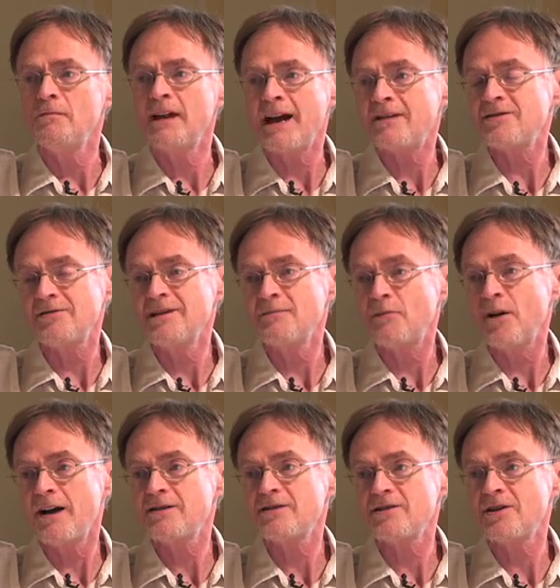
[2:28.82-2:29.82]
gasoline
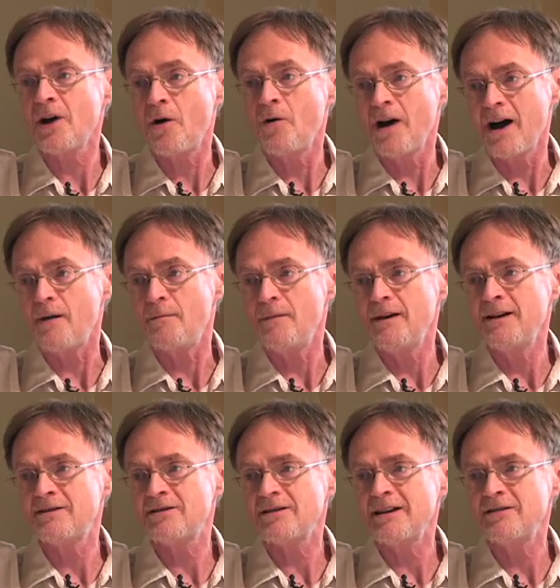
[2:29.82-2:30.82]
prices go up,
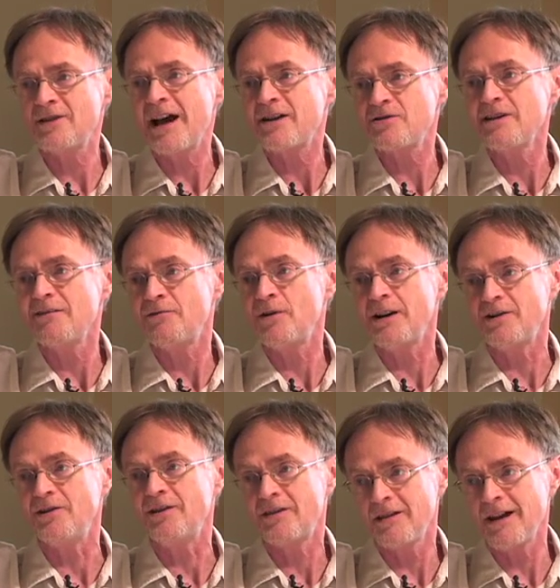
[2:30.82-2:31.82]
it's, it's actually a very
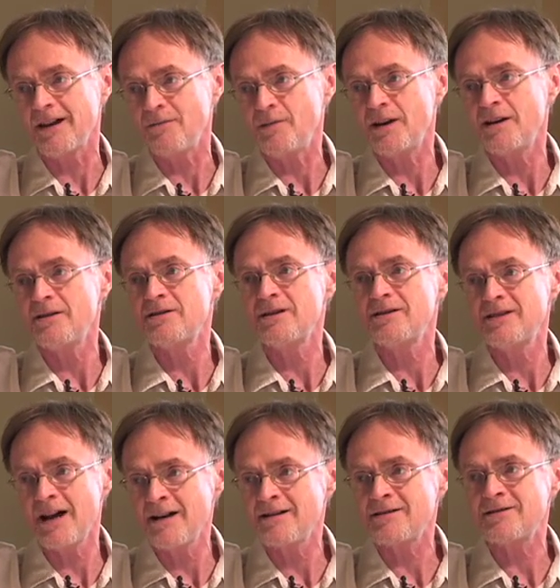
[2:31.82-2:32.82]
good thing because it
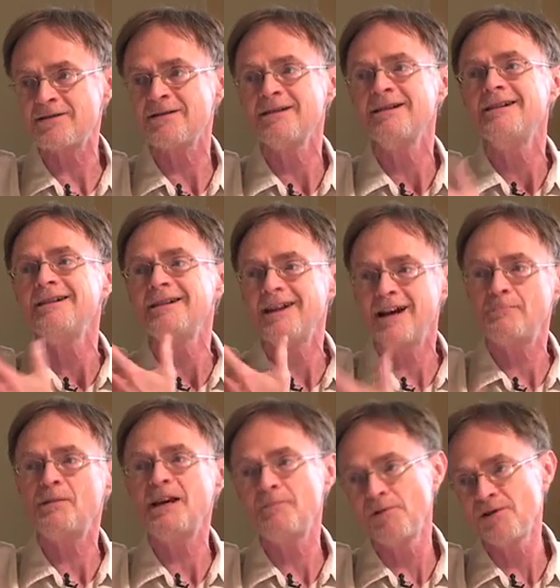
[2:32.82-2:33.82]
does
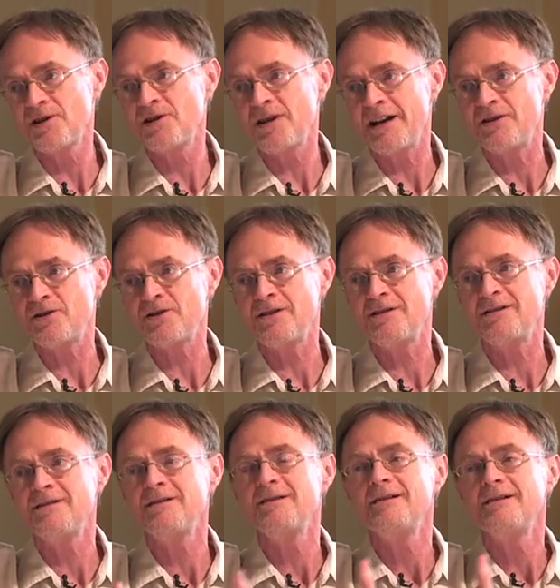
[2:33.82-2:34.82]
get people's attention